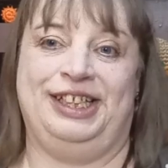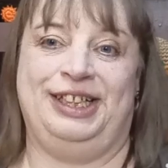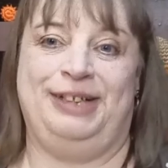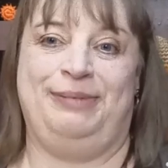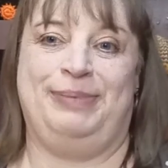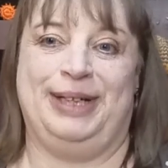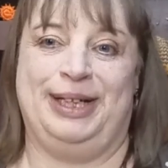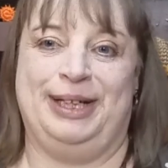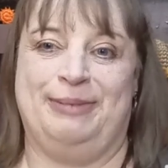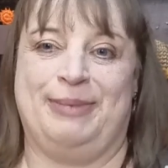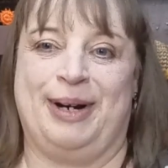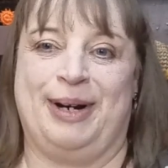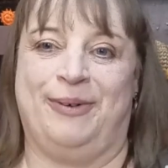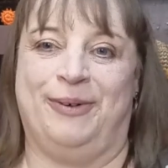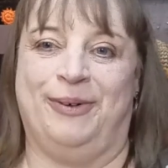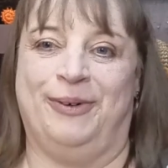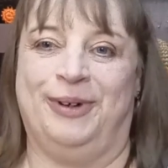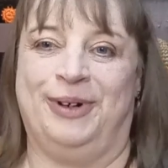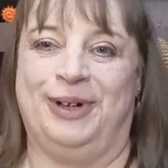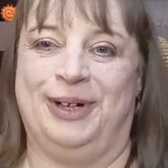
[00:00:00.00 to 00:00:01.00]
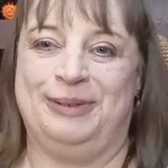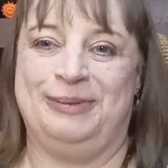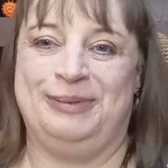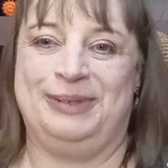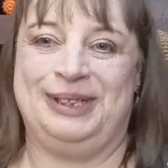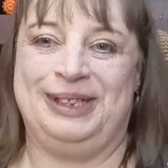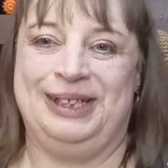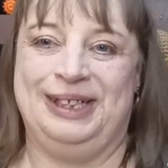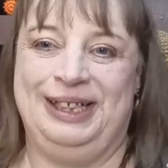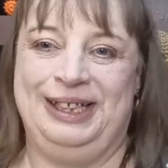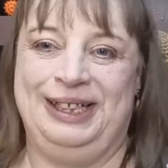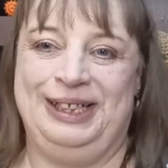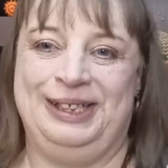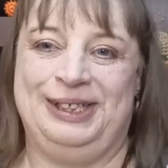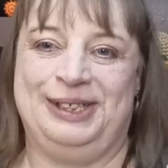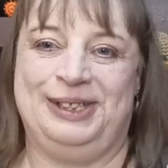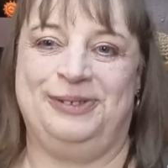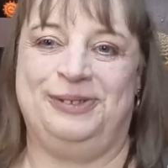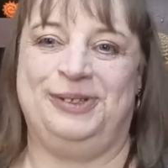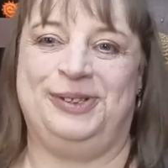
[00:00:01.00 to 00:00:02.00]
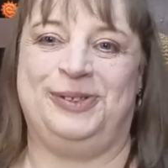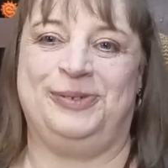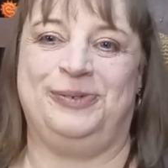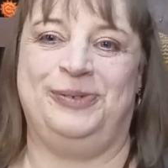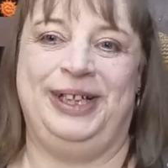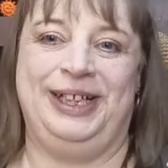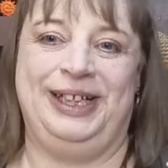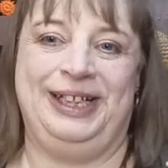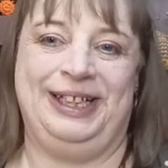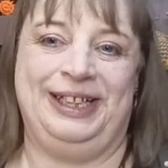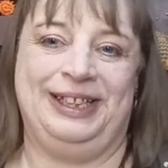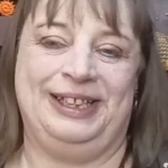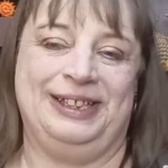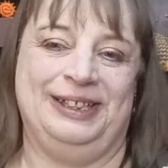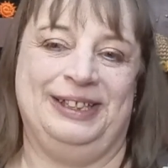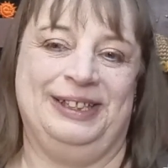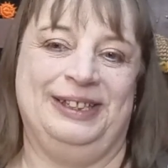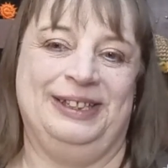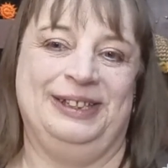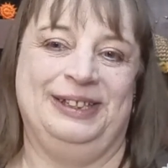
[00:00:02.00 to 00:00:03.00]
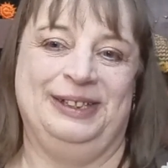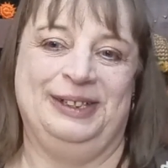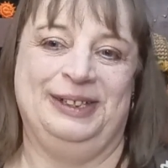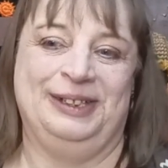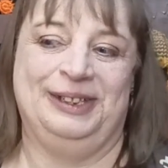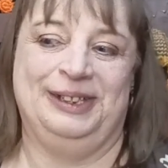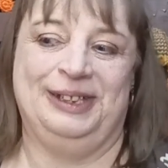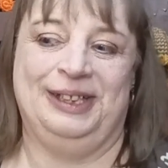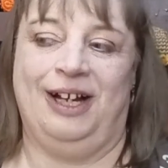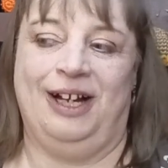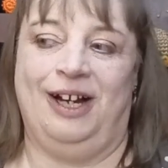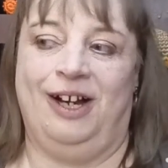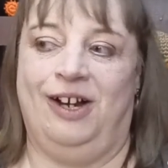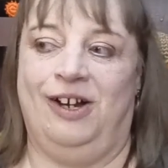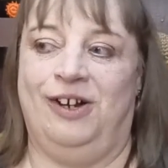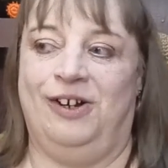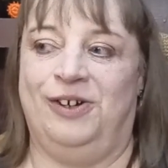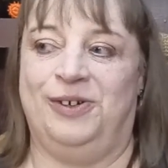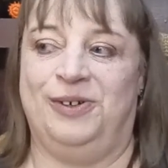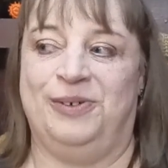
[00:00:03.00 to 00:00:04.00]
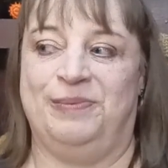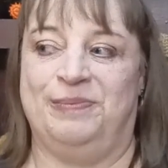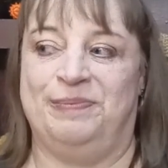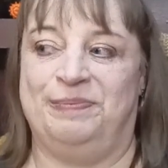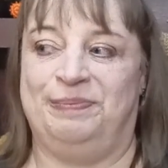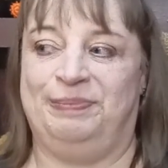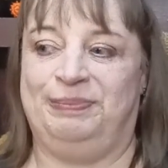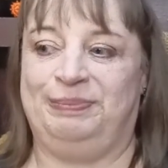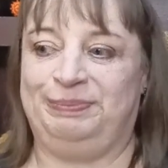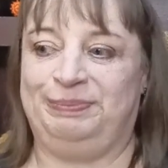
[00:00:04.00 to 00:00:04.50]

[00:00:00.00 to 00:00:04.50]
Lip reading: sleeping in my arms. He's so sweet. But